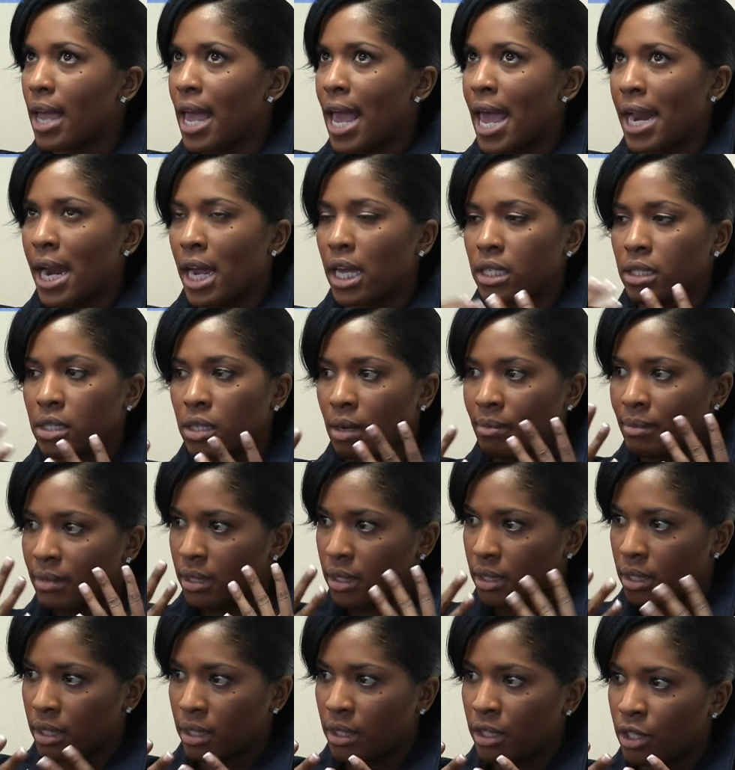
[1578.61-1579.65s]
and I saw
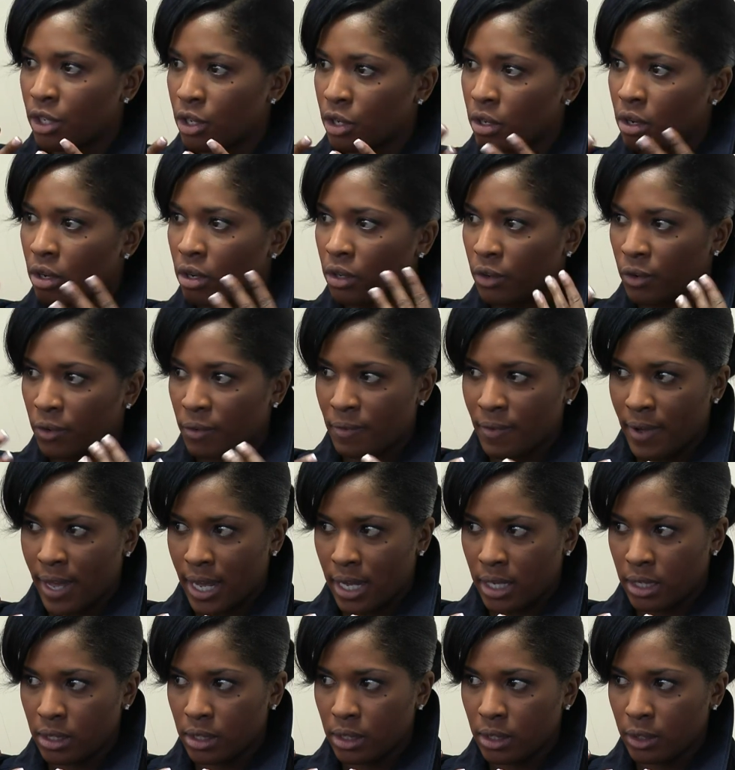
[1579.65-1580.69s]
the look on her
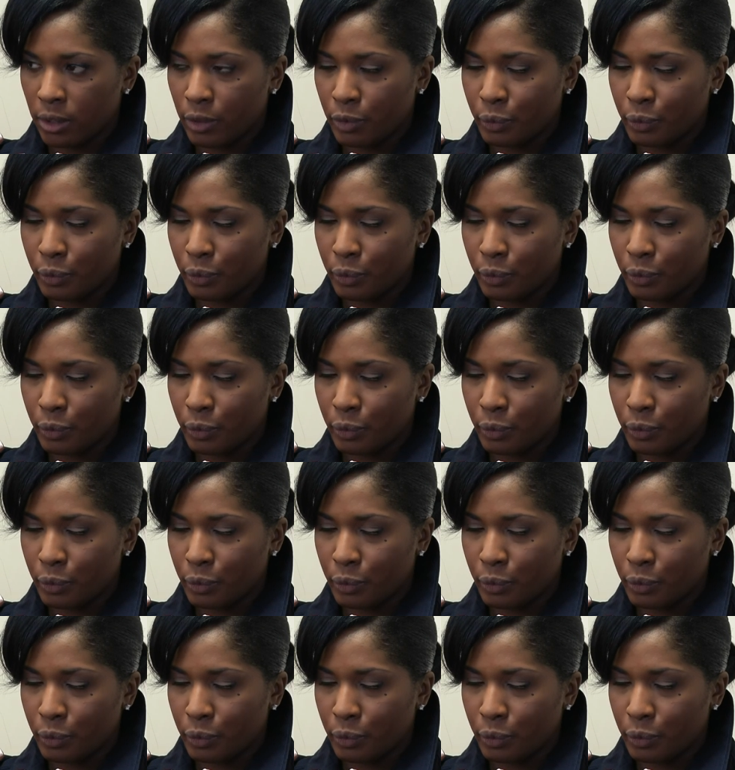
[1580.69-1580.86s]
face.